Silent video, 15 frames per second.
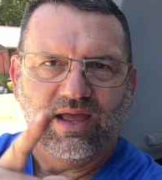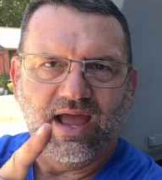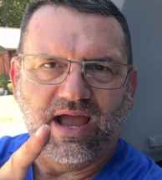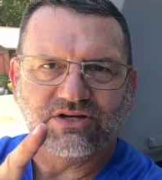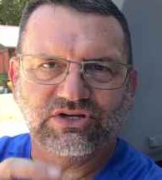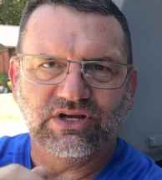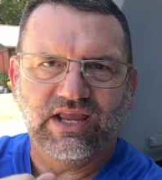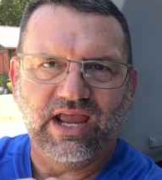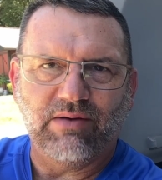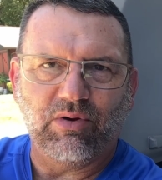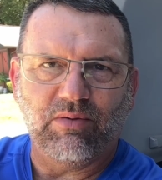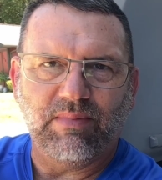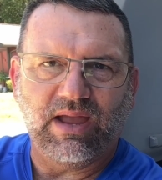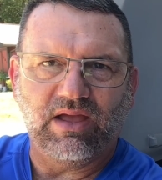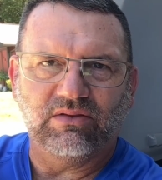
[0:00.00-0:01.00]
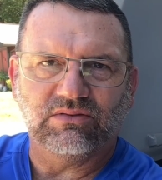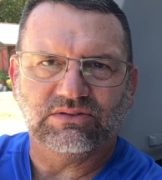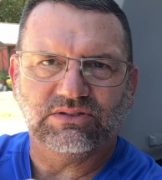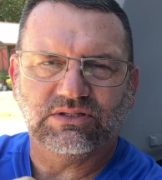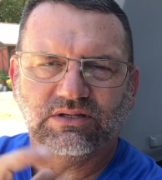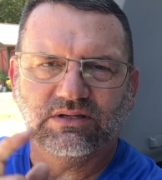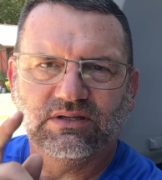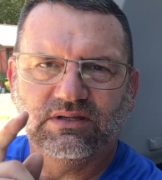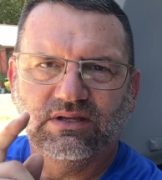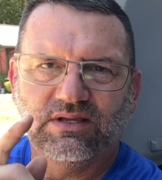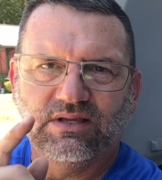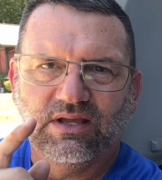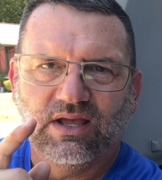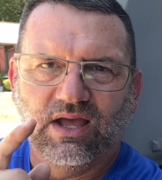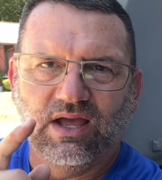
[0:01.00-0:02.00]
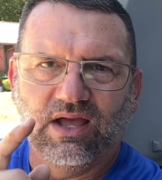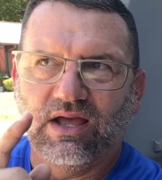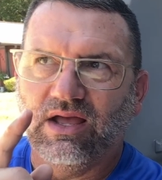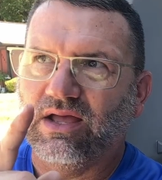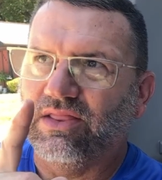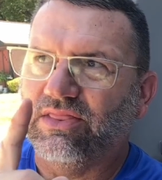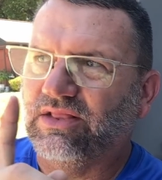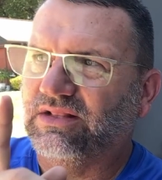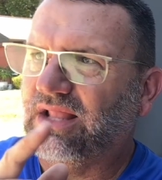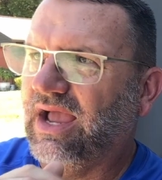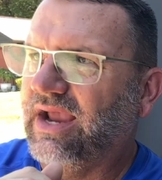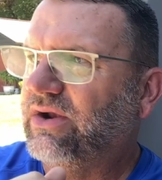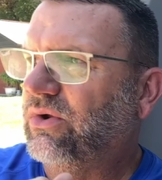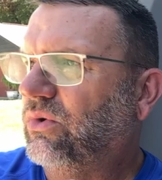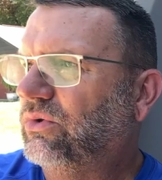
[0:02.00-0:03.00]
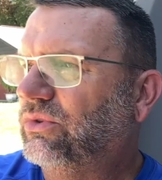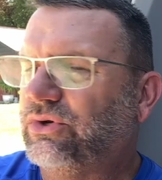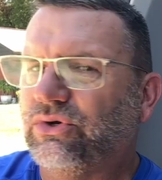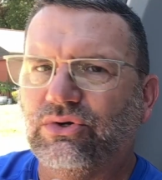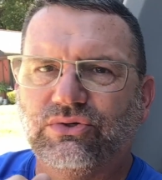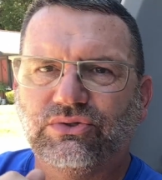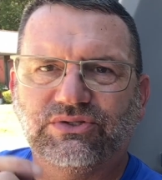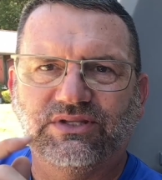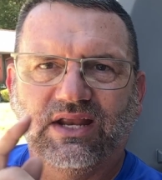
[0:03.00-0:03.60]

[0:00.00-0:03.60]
Actually, camera mounts, the line holders.